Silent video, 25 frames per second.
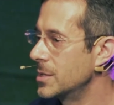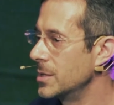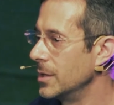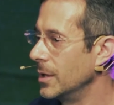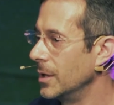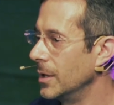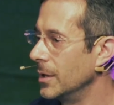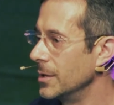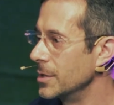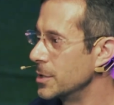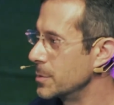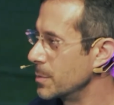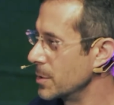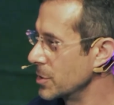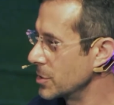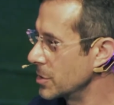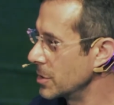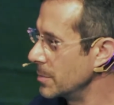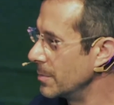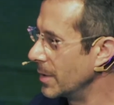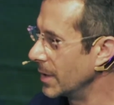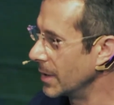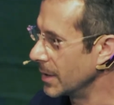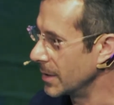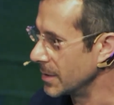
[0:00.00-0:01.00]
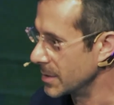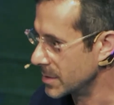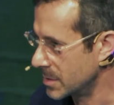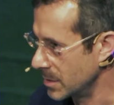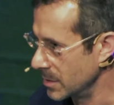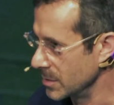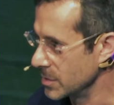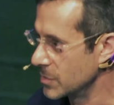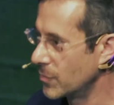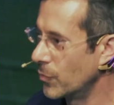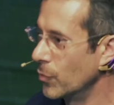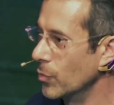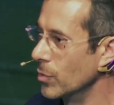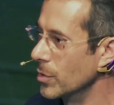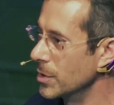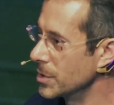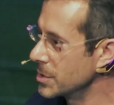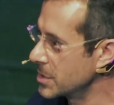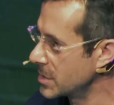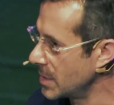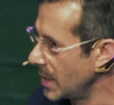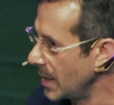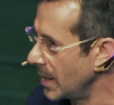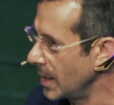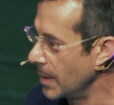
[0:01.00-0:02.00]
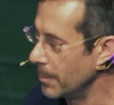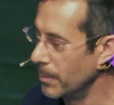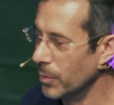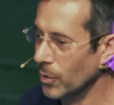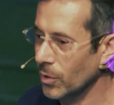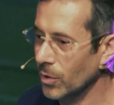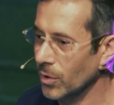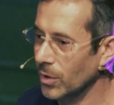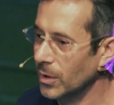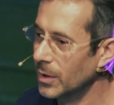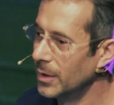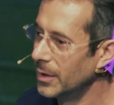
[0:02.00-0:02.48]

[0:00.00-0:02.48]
especially by Salesforce, Apple,